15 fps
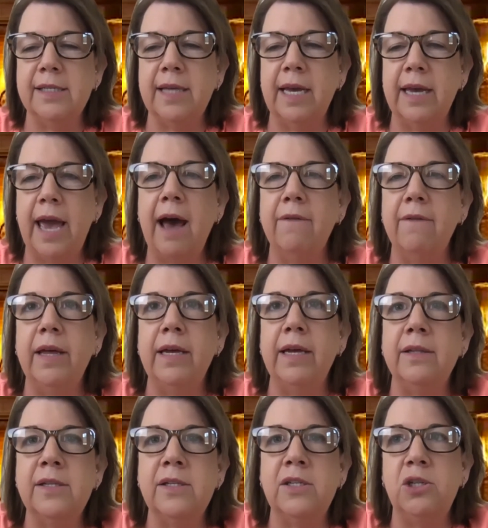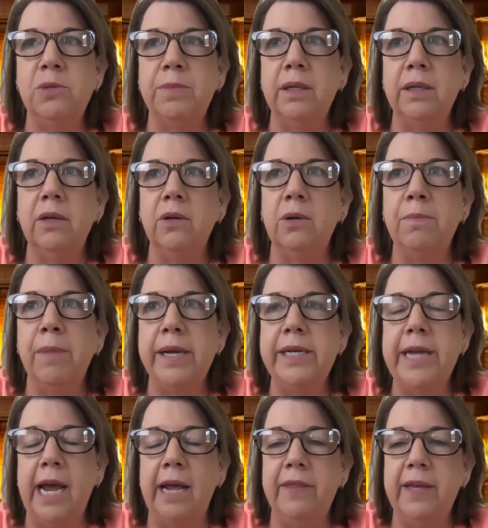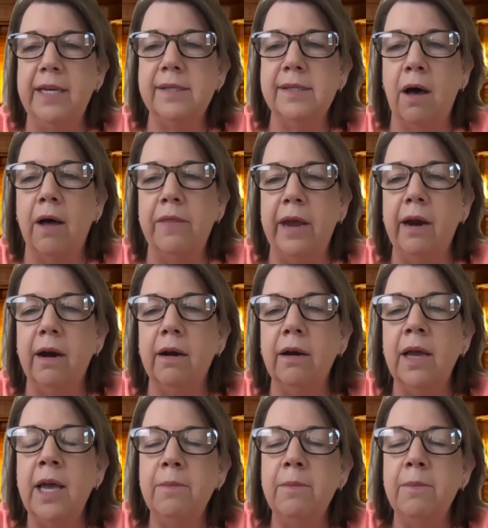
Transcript: like have like stupid little mundane things on there,